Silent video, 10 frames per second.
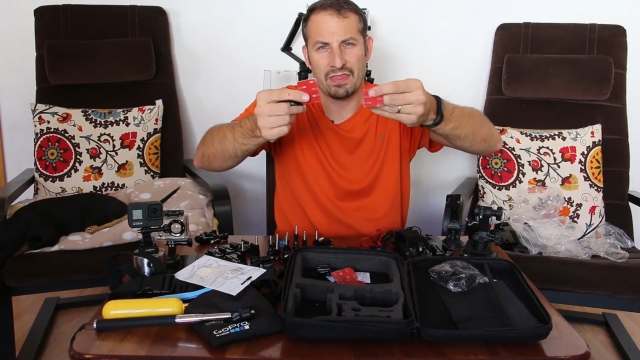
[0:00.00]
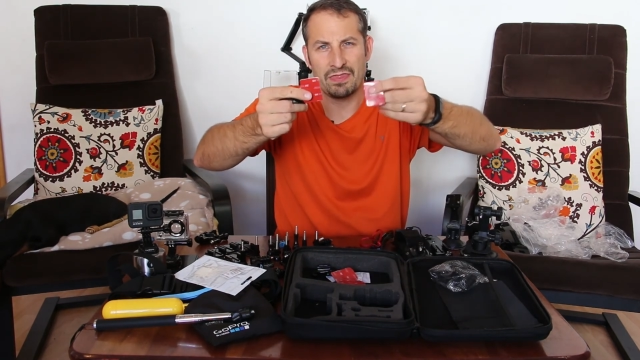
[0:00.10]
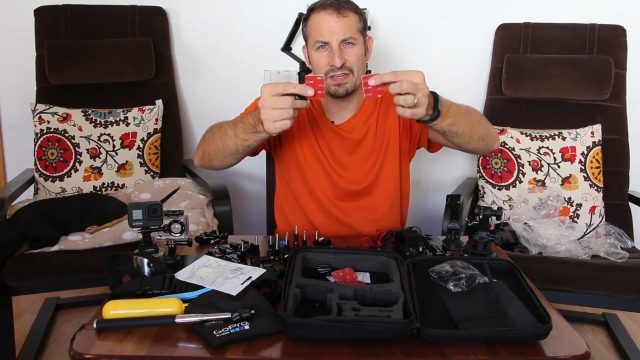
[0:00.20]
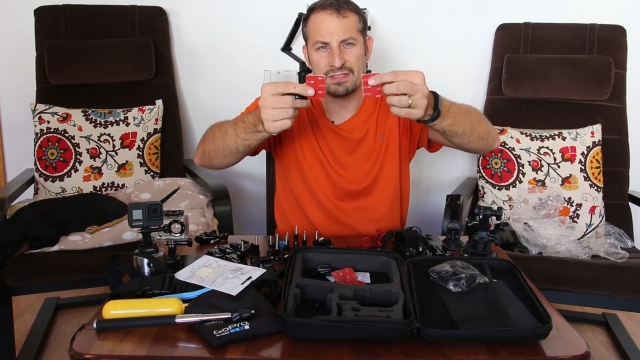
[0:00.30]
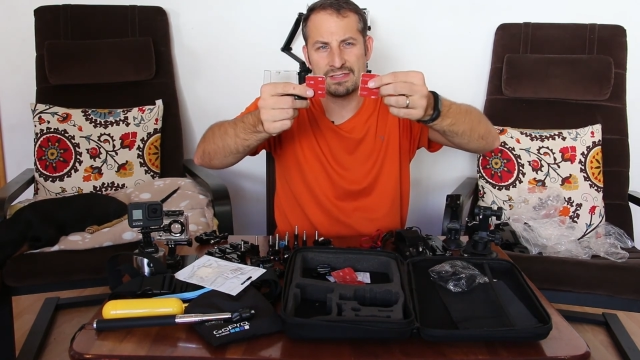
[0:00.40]

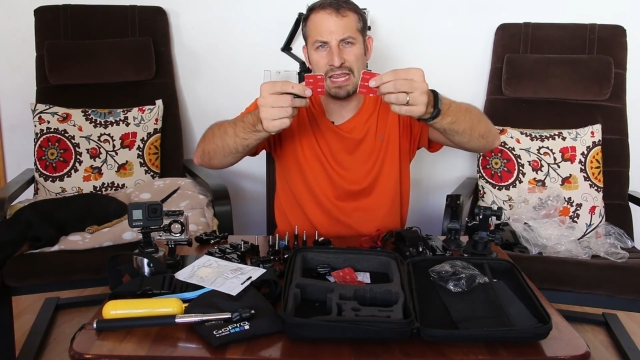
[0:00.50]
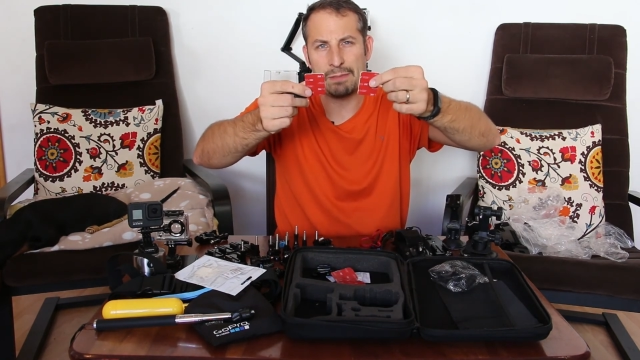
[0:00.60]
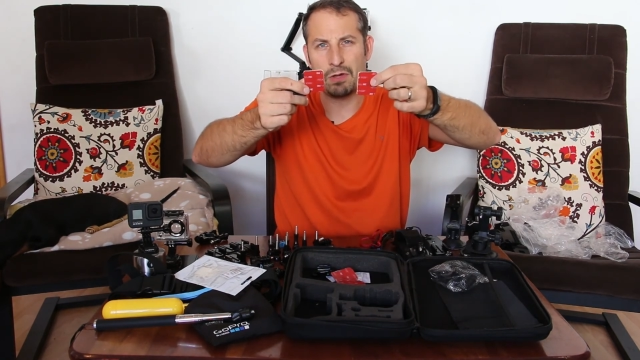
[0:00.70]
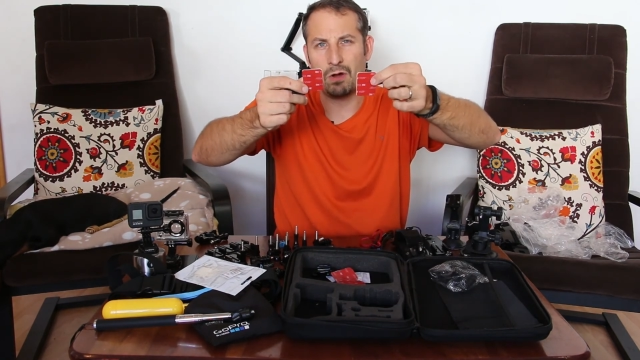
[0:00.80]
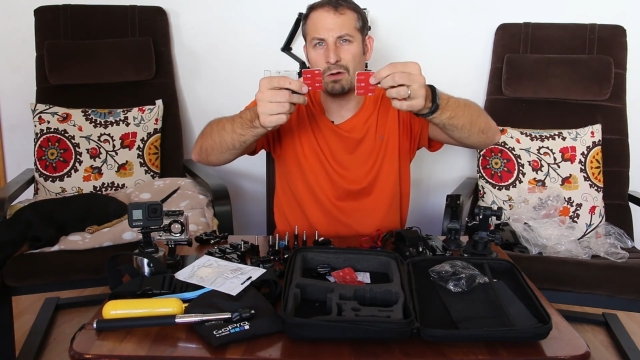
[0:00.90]
the
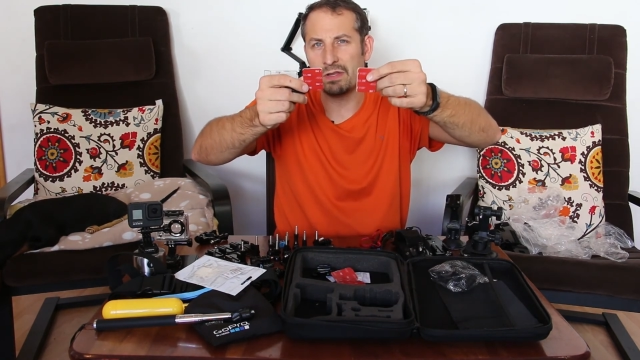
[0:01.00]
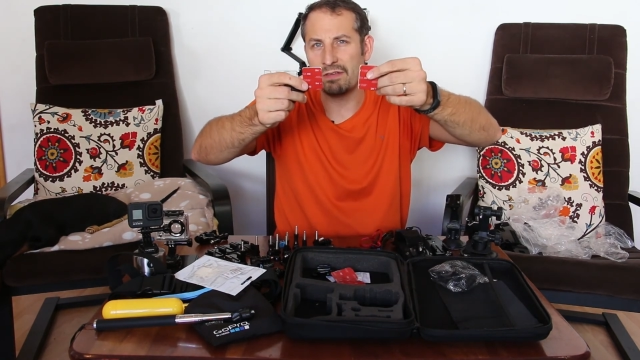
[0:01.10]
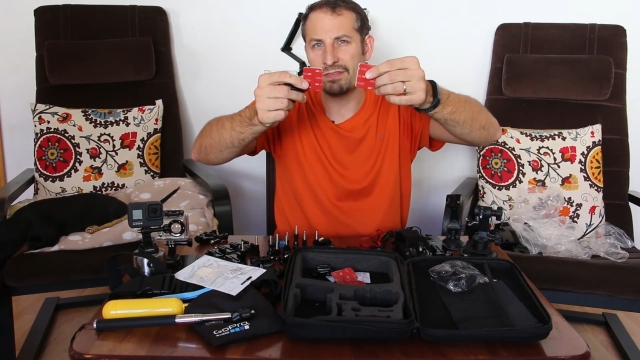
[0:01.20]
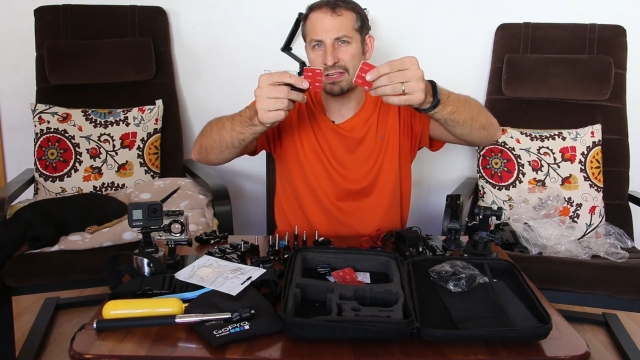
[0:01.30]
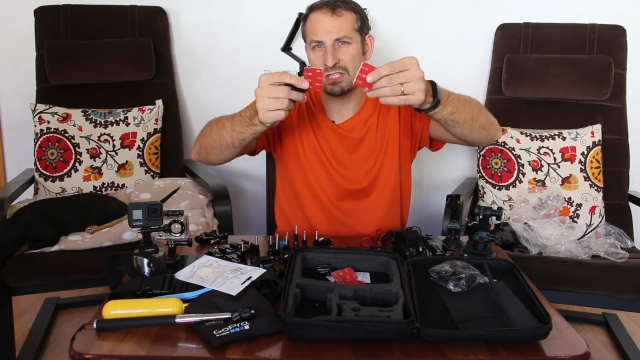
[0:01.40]
tape already
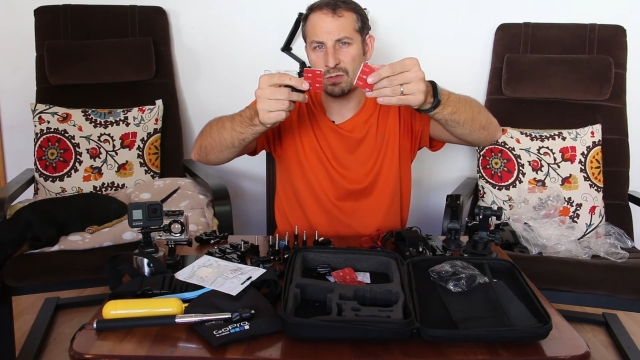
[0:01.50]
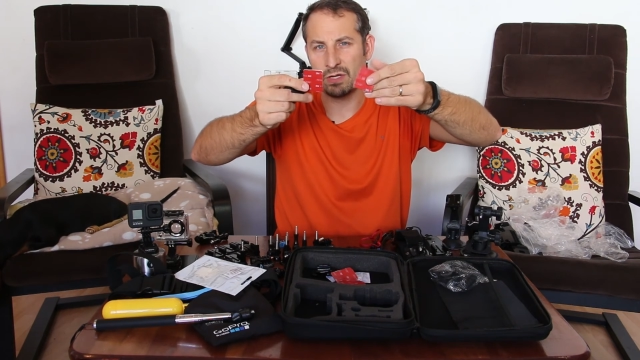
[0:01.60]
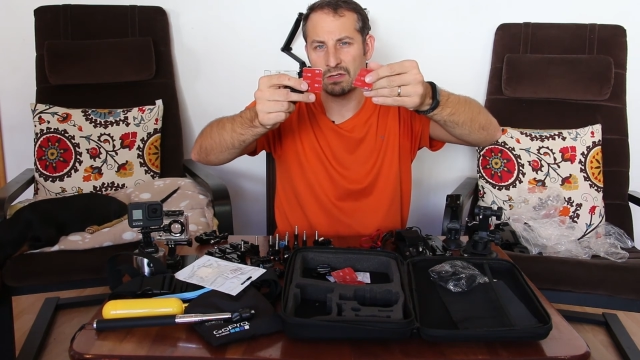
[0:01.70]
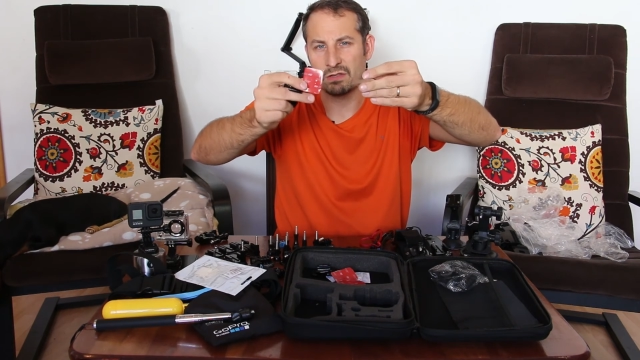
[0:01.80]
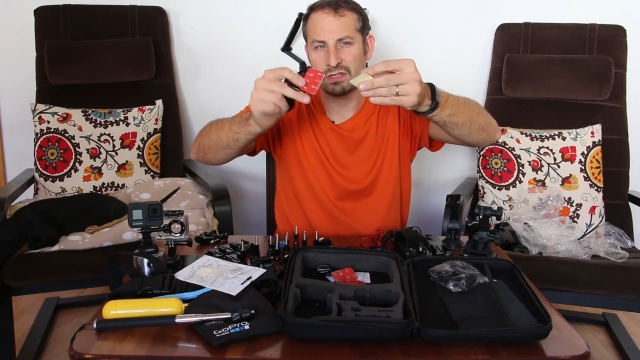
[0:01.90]
affixed to
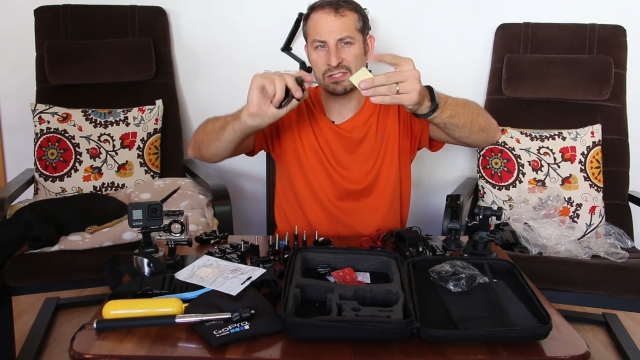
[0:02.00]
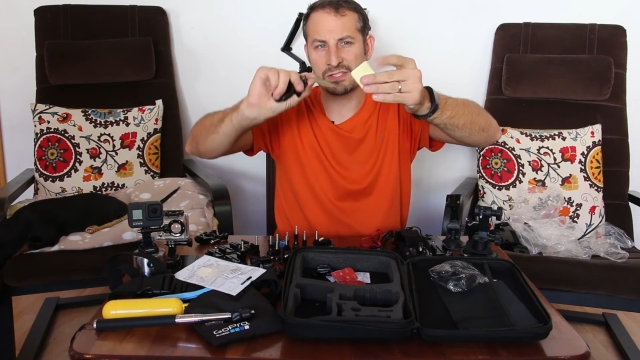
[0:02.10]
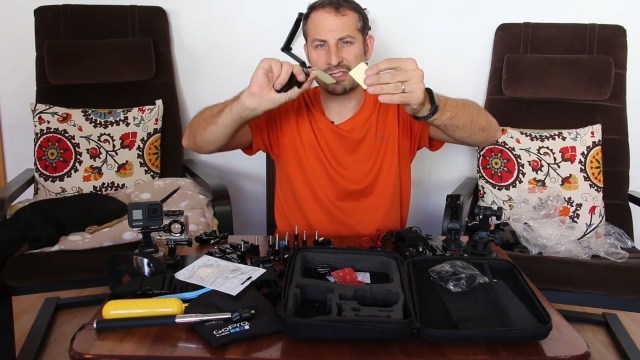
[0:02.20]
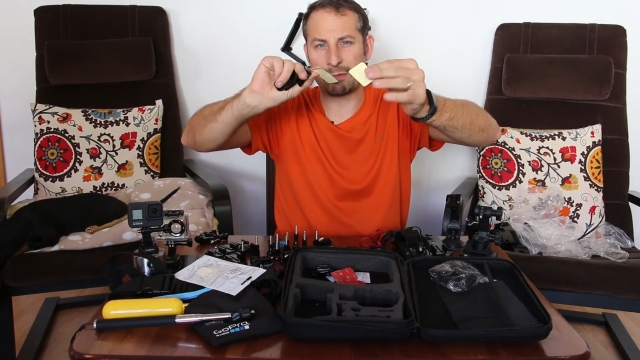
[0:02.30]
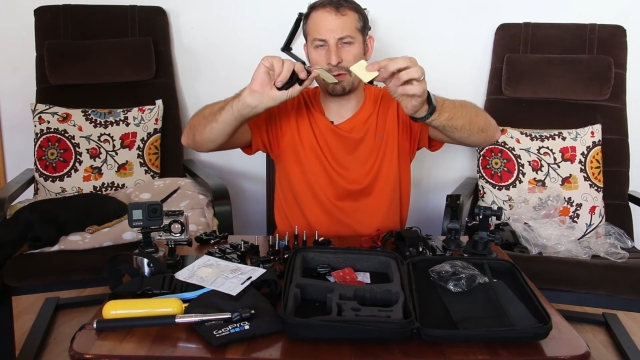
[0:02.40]
it. This
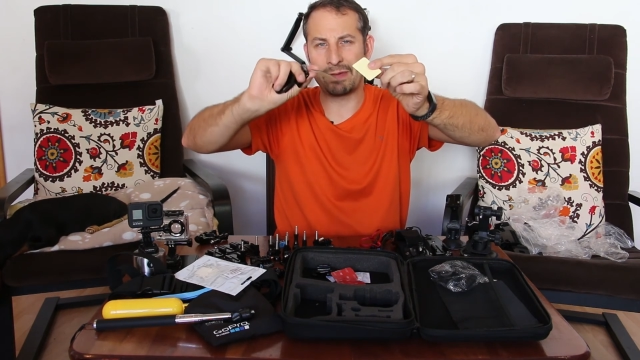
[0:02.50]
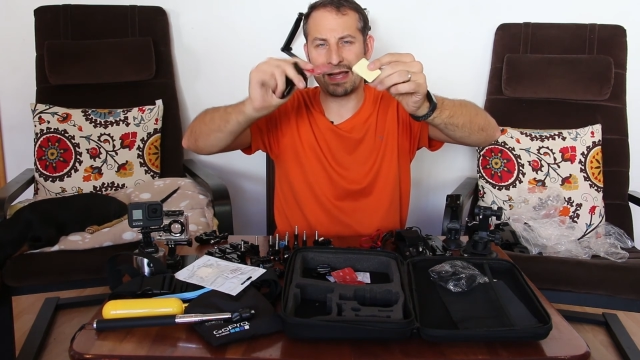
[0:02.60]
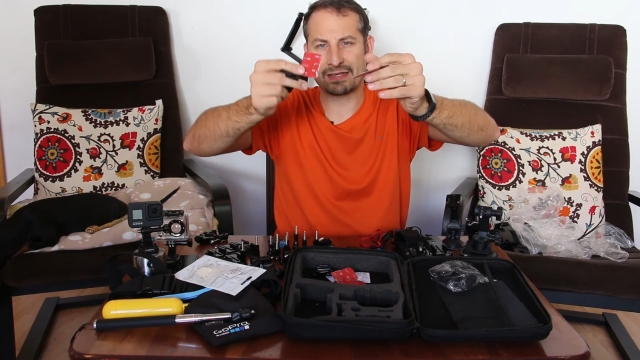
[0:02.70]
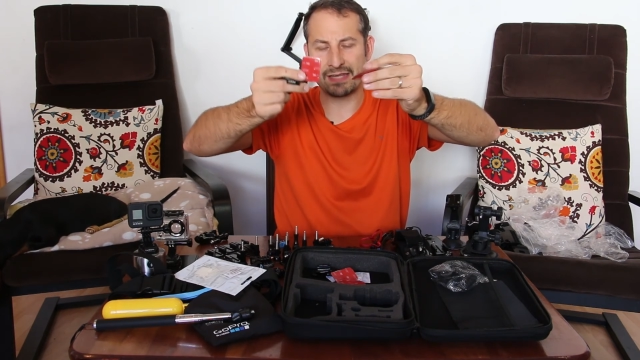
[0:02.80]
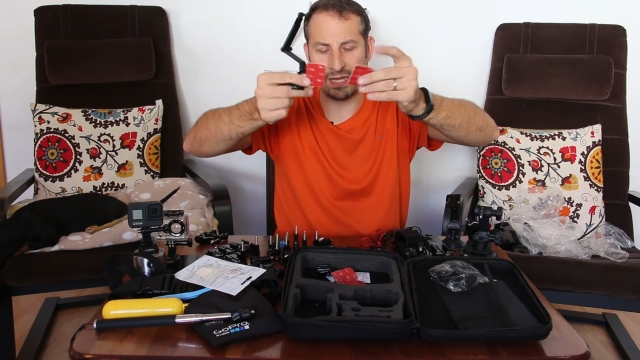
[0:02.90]
is a double
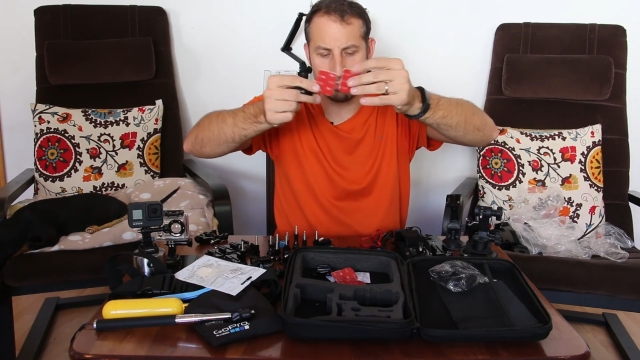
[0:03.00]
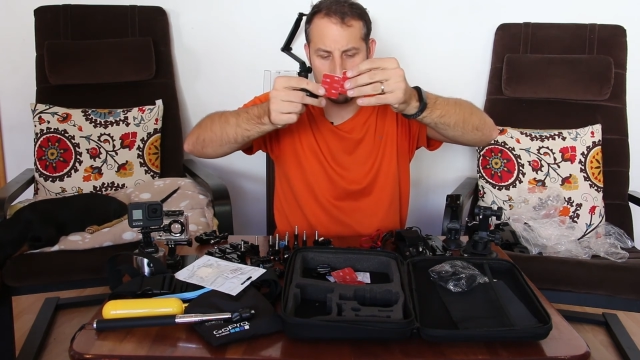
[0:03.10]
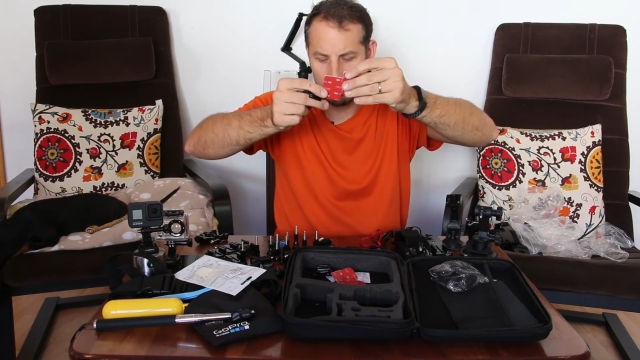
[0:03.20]
back tape,